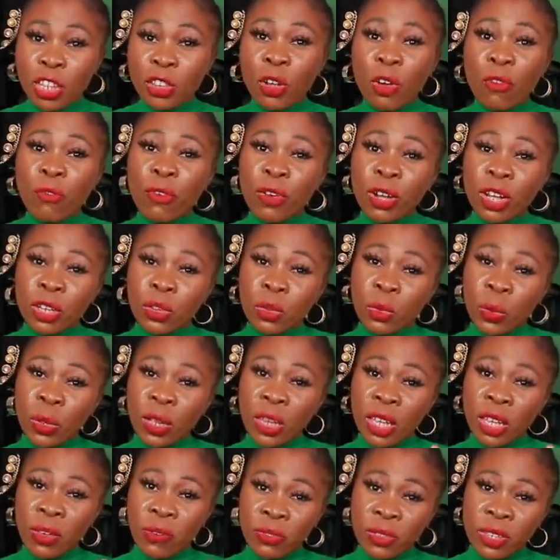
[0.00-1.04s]
don't forget to
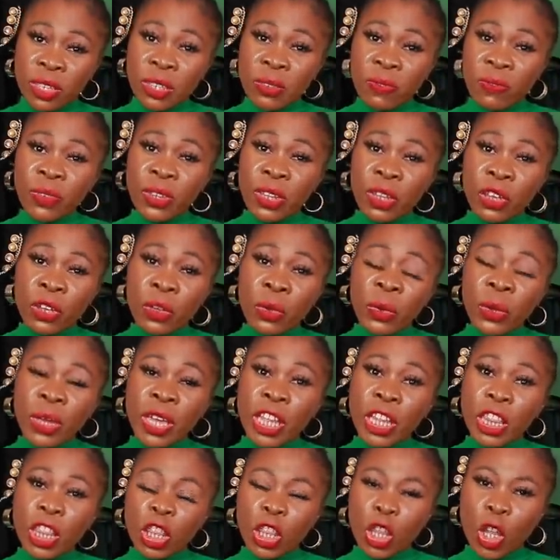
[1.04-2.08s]
give this video a